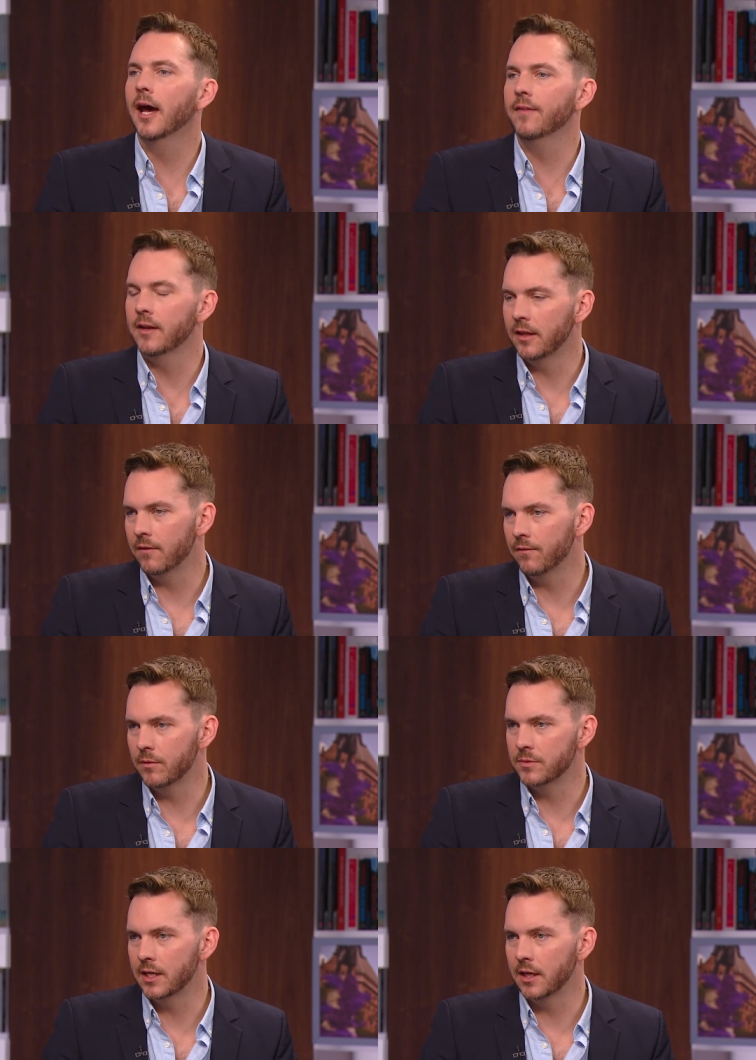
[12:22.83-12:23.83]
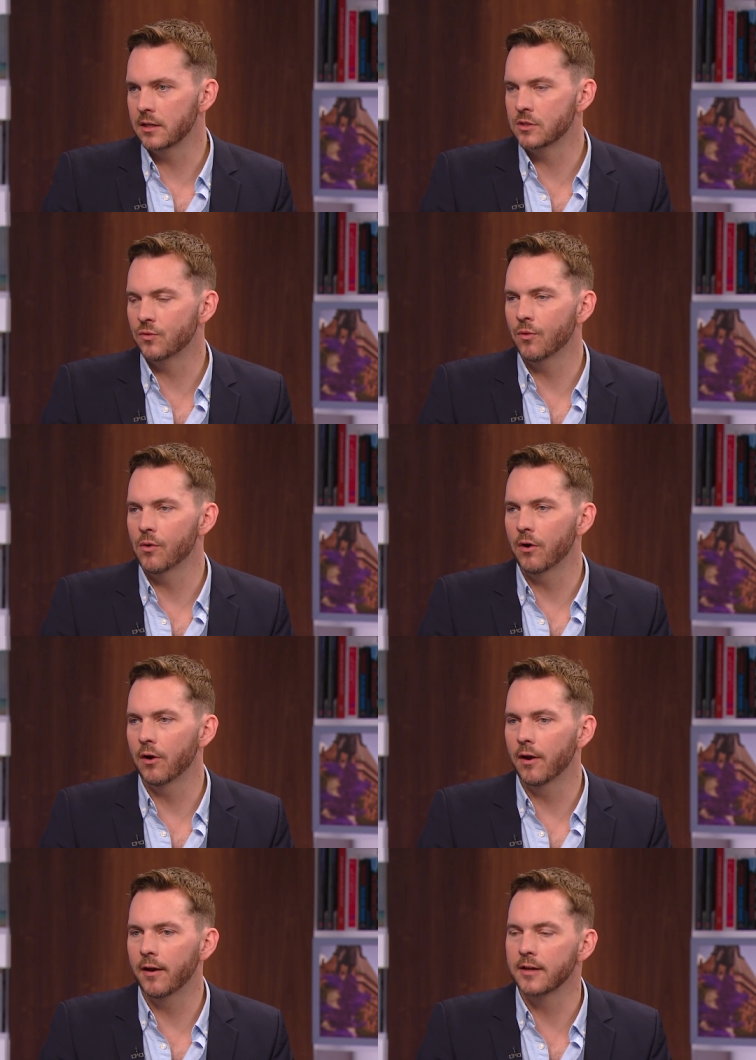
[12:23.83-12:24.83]
and then give them tickets
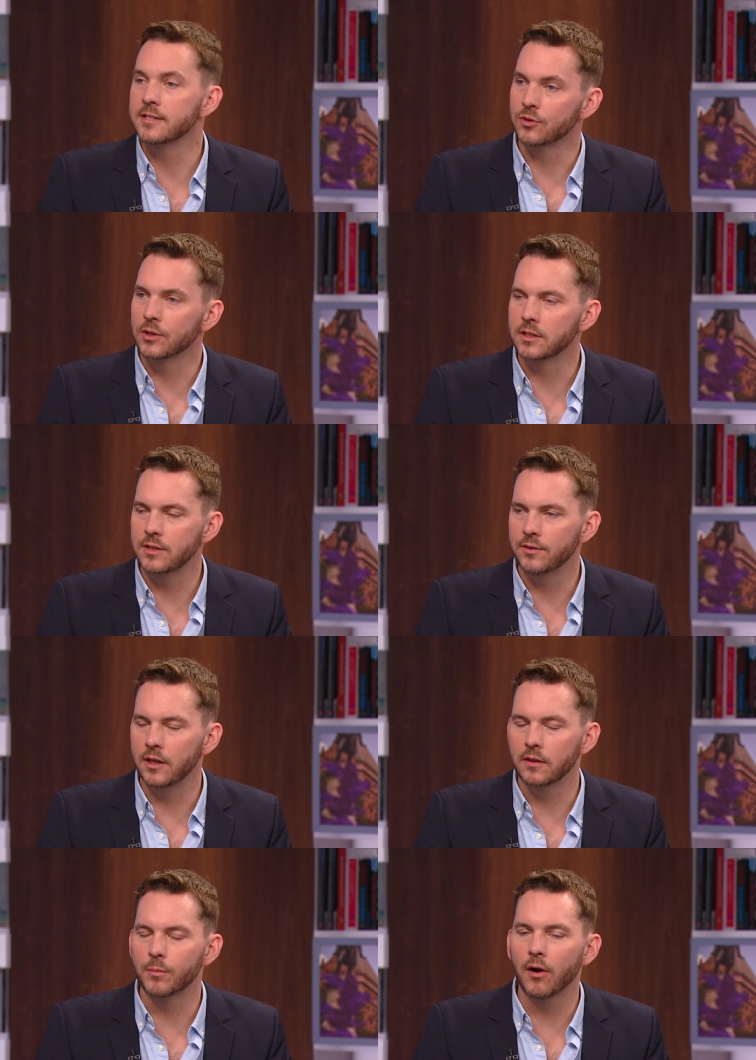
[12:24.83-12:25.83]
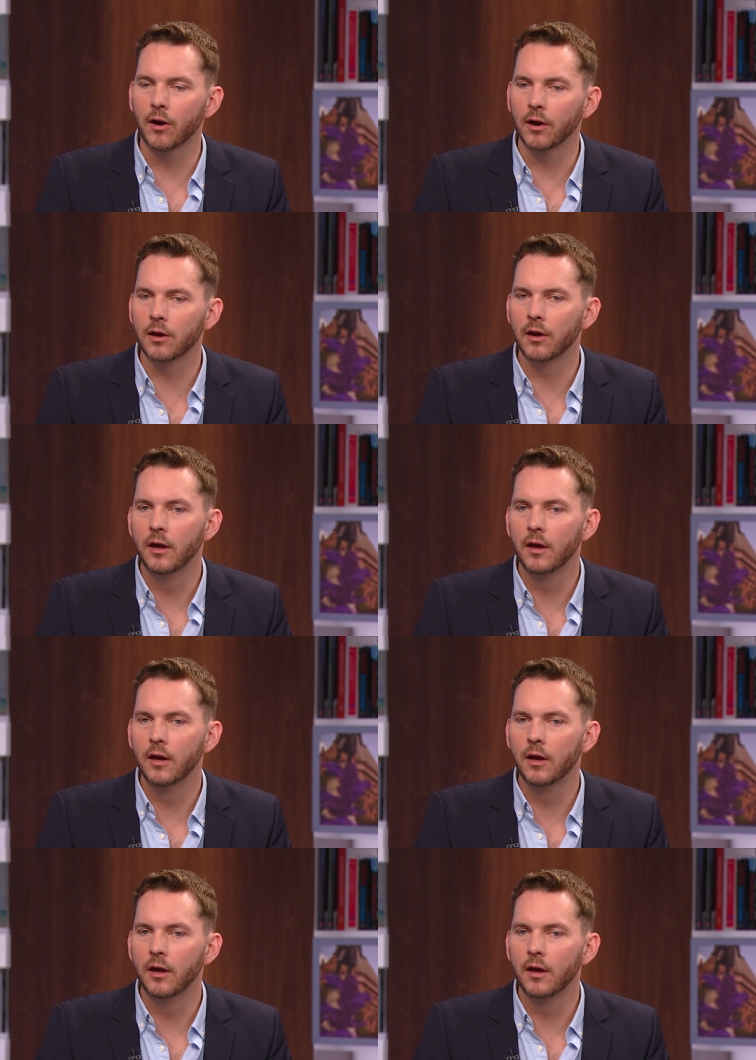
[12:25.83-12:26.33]
for uh, sexual activity in the park.